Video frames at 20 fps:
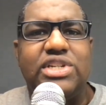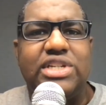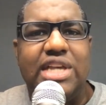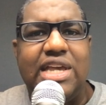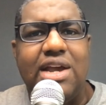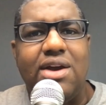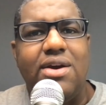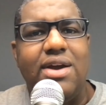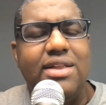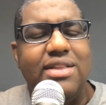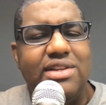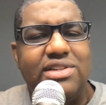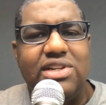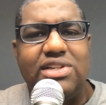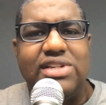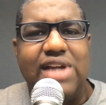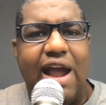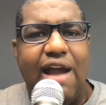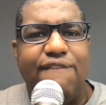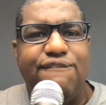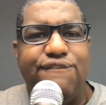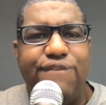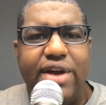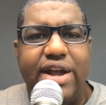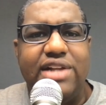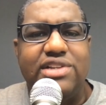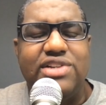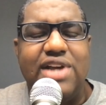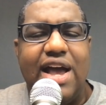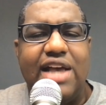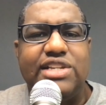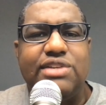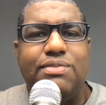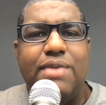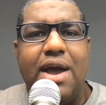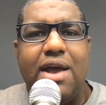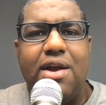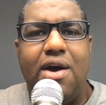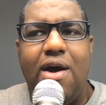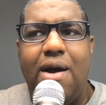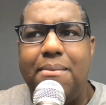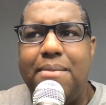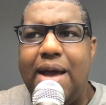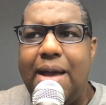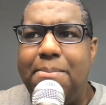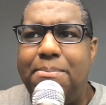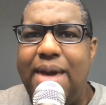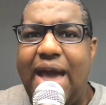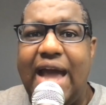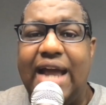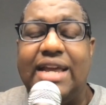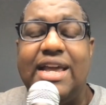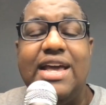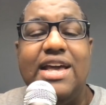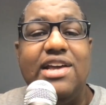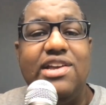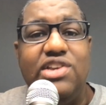carrying this entire franchise around on my back